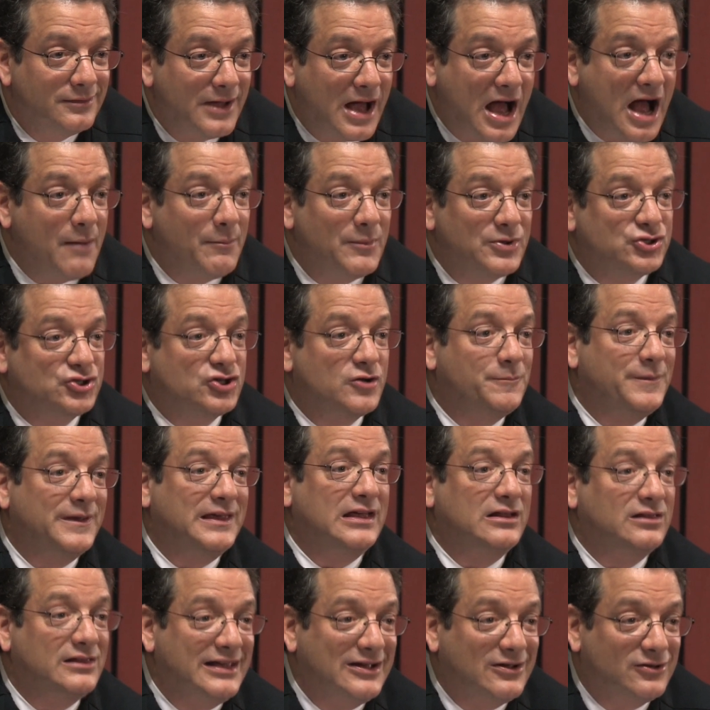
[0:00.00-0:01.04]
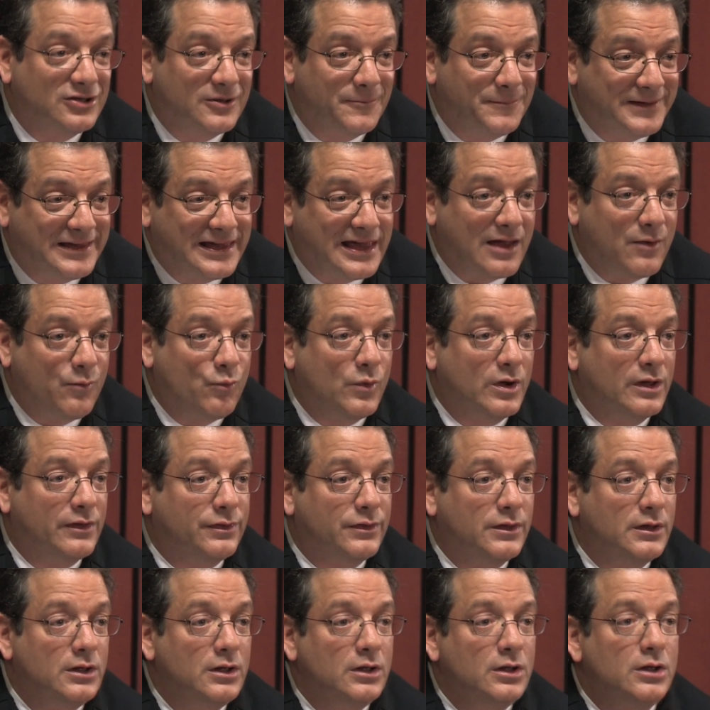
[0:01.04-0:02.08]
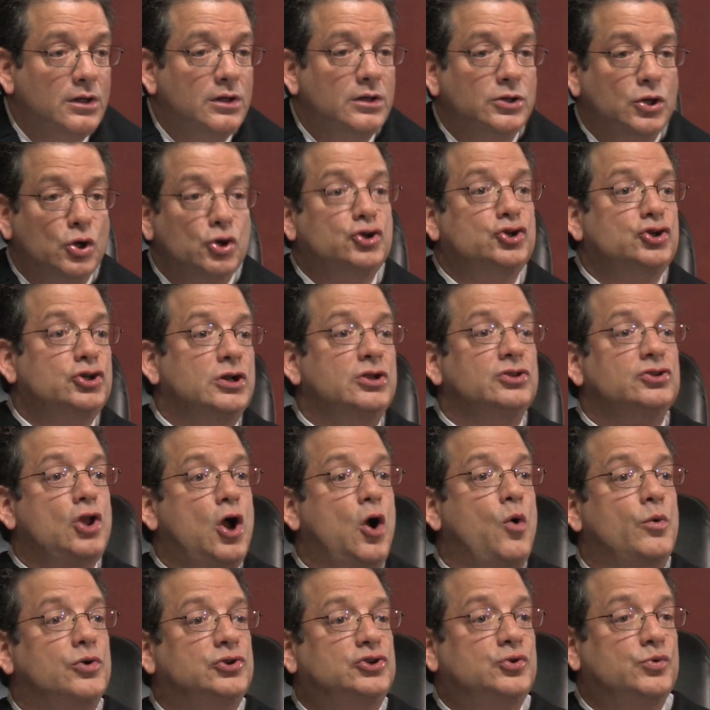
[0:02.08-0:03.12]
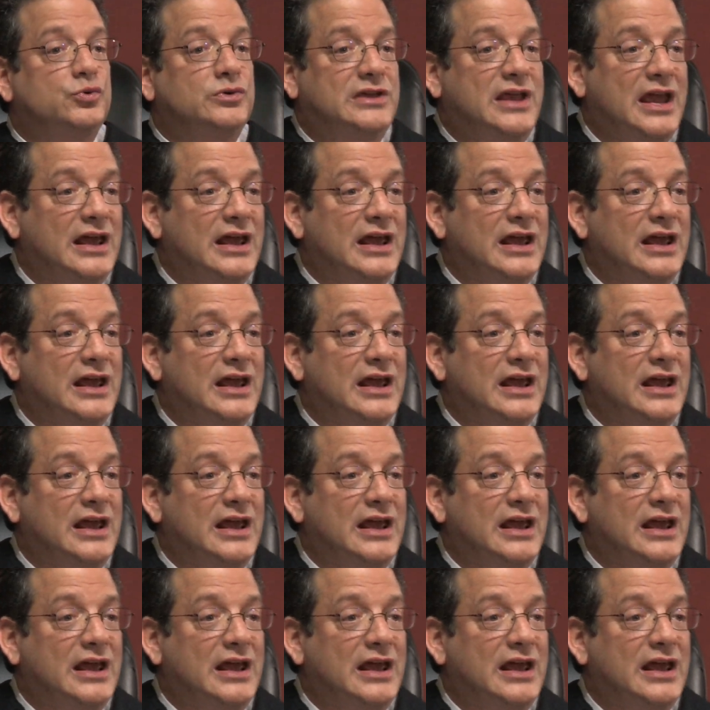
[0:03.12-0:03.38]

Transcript: Omelets should be illegal to begin with. You should have known what you were